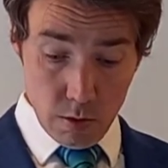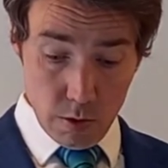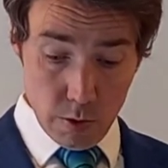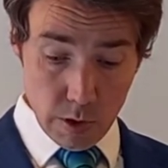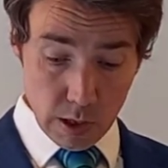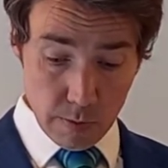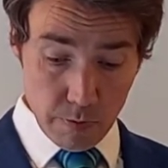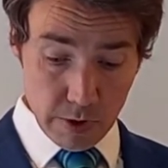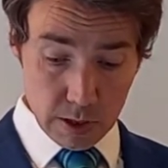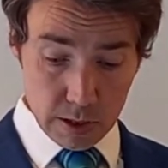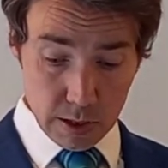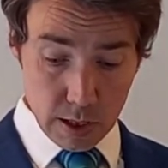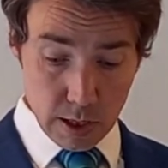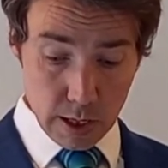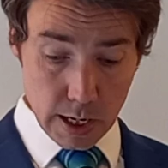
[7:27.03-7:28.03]
you had a
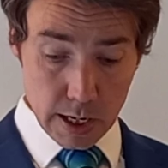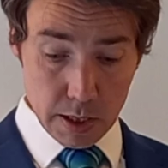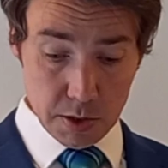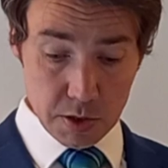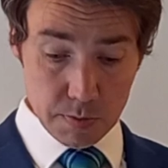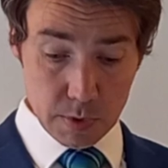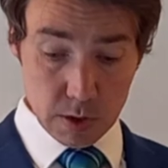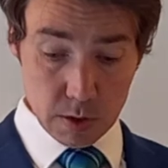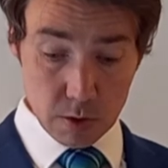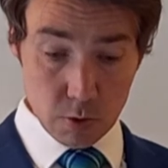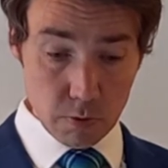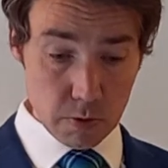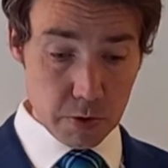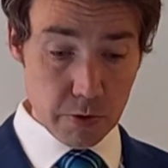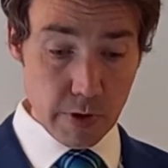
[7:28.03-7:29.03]
pressing engagement
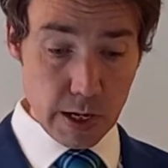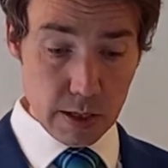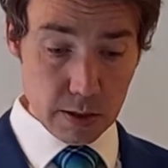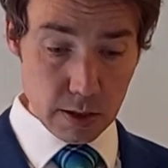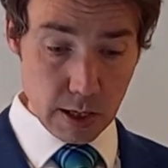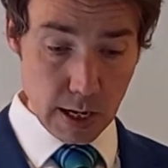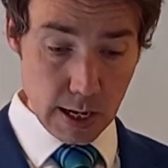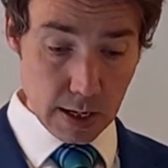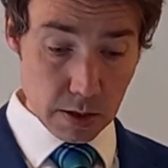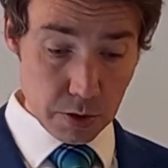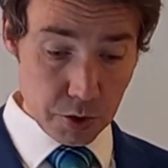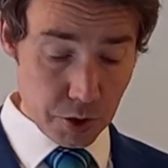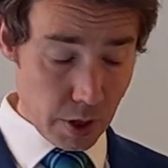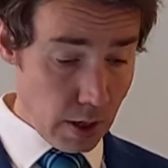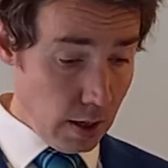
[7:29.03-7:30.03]
or a train to
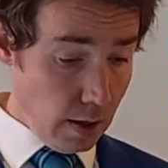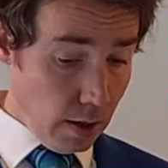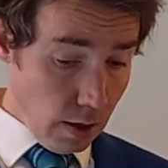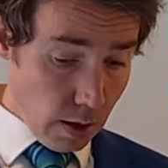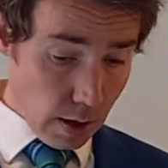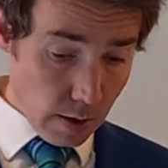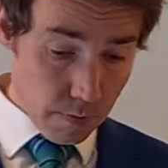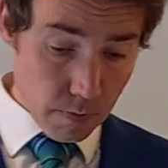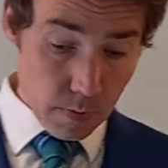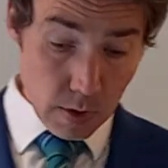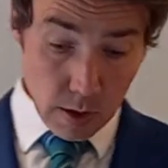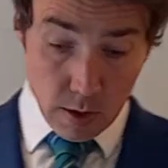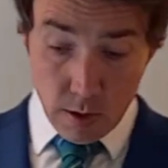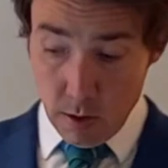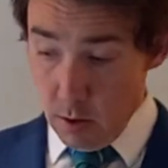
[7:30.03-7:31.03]
catch,
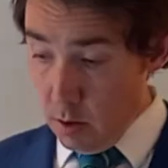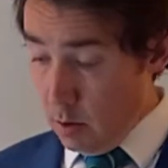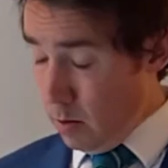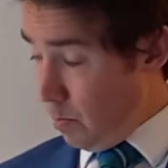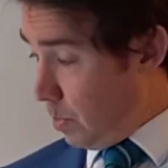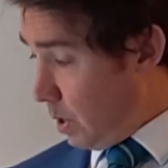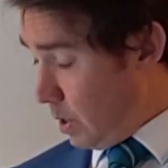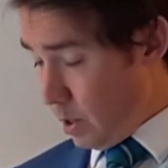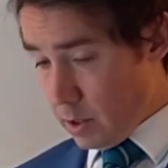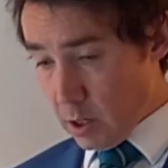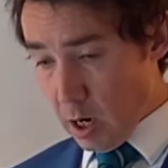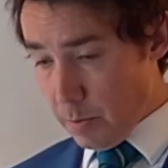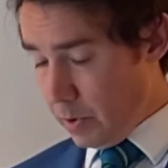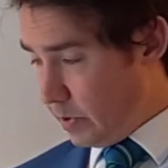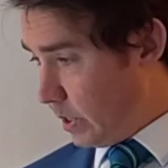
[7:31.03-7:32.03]
by the
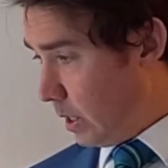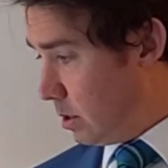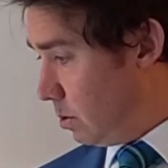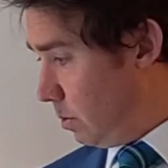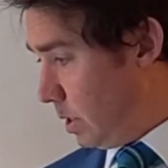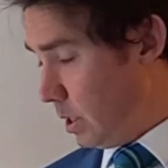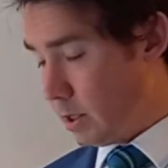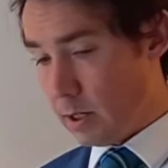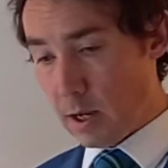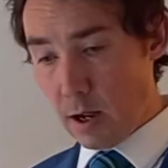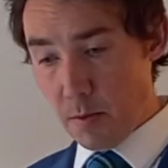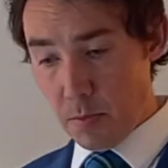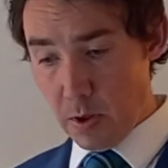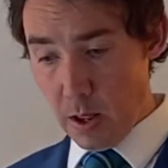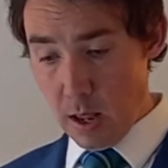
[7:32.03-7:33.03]
time you set all this
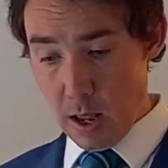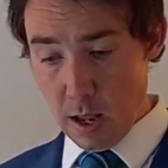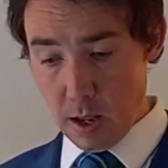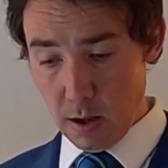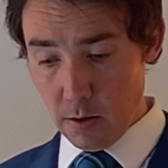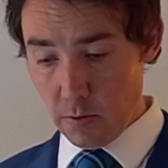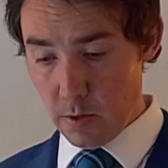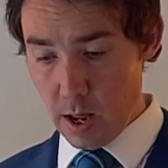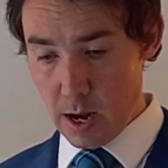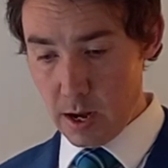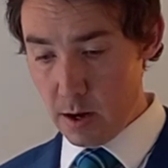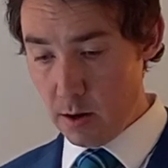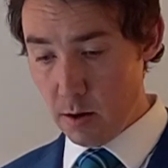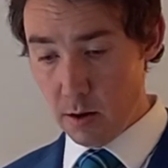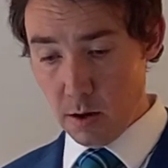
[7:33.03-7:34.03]
up,
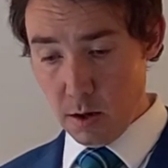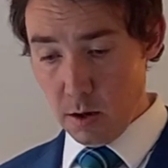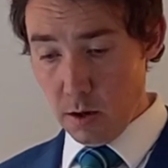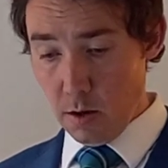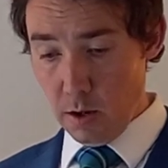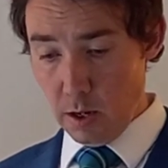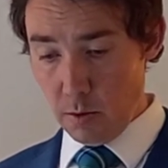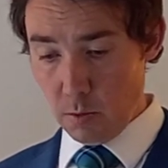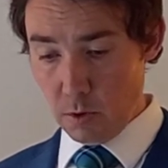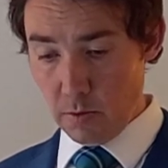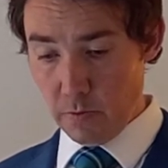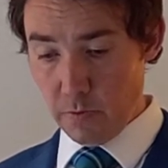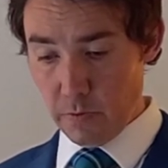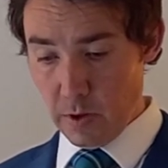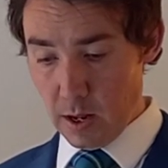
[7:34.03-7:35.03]
then it will
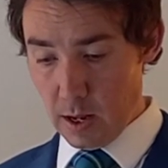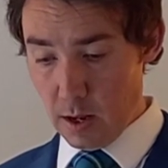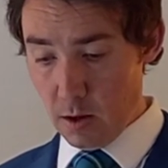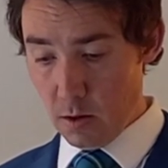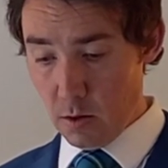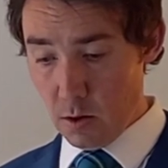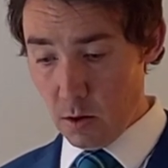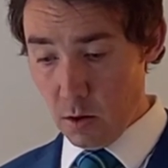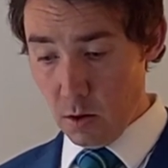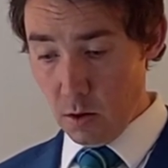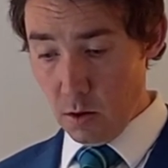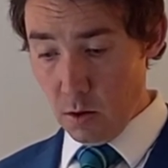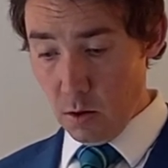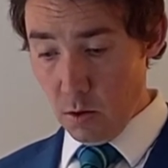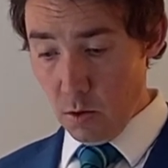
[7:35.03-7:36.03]
have
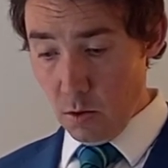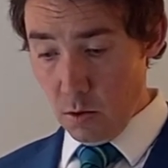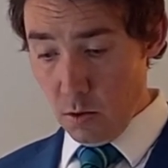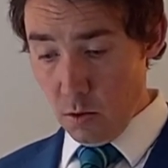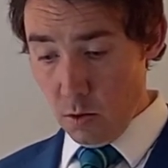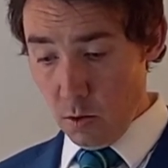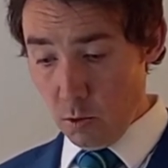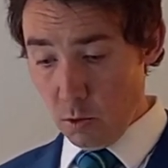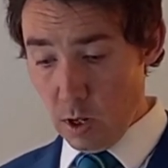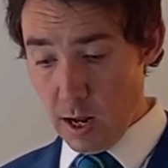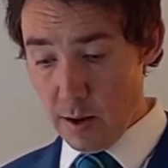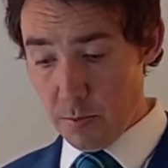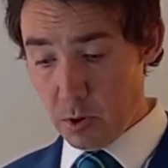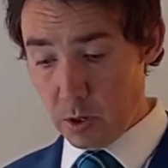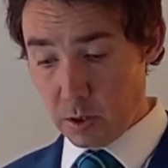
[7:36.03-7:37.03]
all
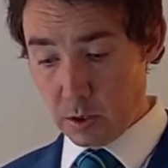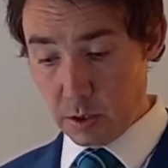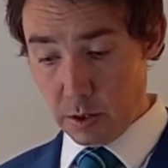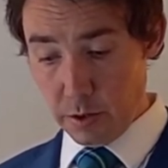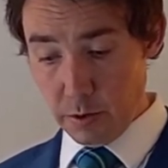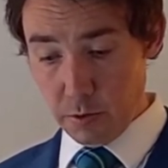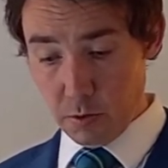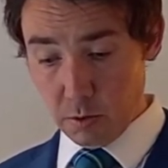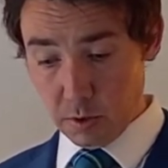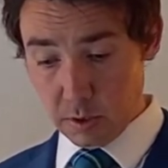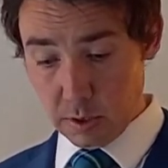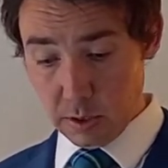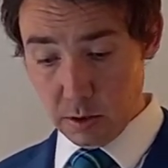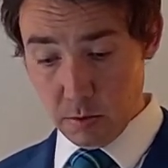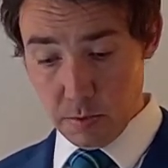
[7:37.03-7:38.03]
happened, and you'd
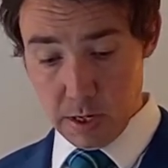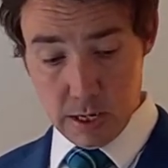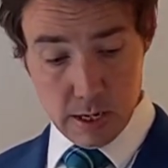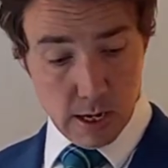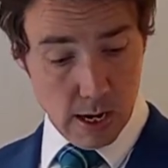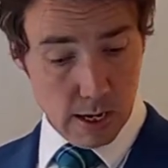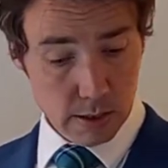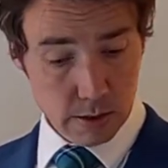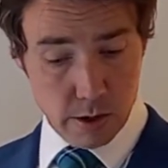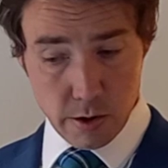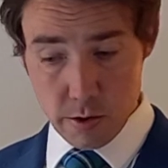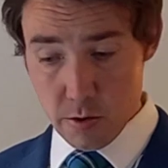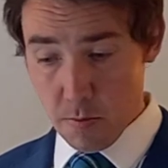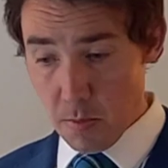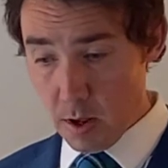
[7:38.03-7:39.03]
still be at
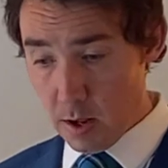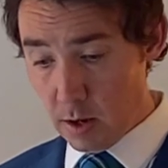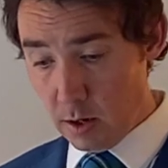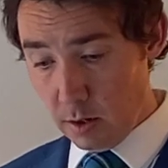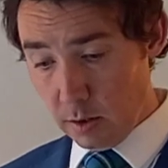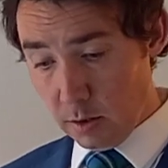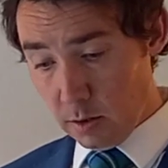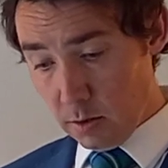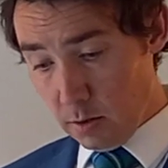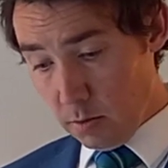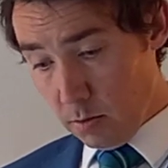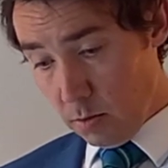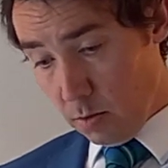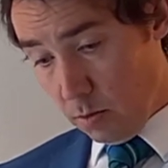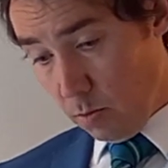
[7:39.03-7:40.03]
home
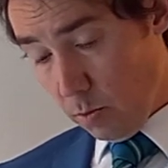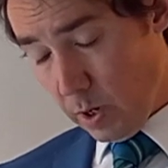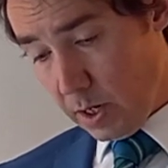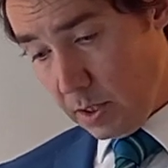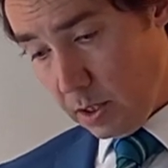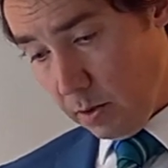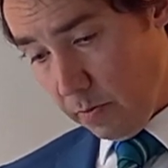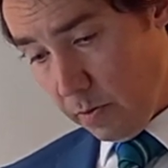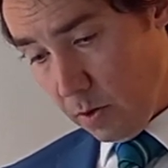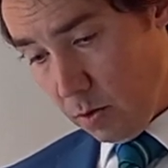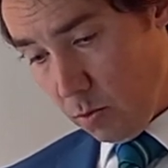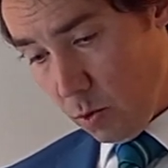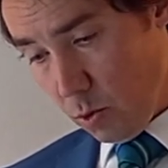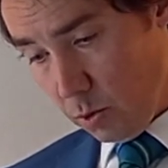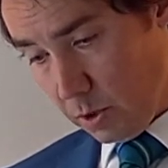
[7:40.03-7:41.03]
waiting for the
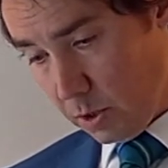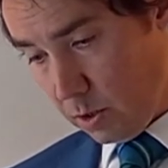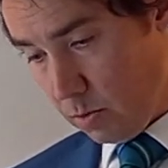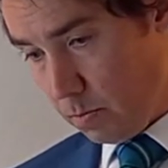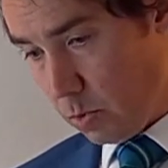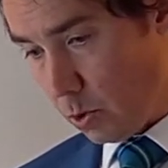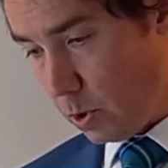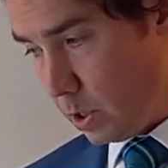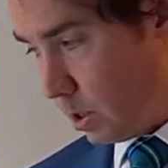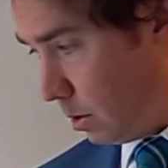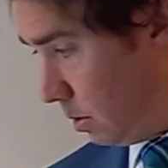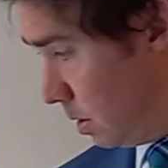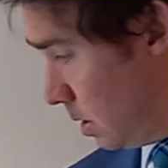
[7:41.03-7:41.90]
water to boil.